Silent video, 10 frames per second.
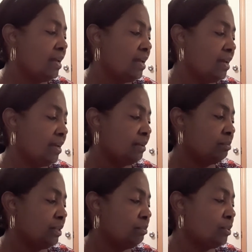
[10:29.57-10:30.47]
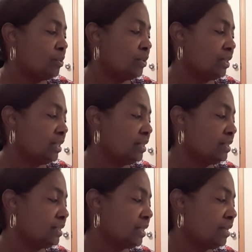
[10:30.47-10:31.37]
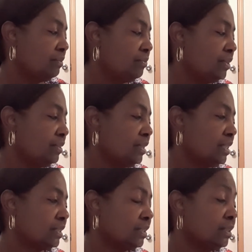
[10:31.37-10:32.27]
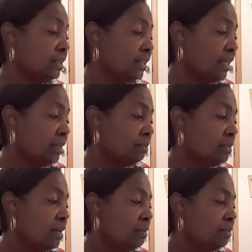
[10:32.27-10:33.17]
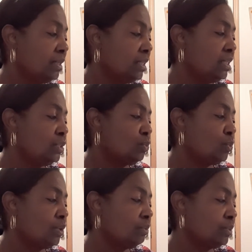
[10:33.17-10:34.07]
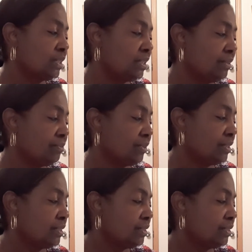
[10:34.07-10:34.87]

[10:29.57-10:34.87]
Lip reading: had been born in the same field as Little Lamb, but each one was different.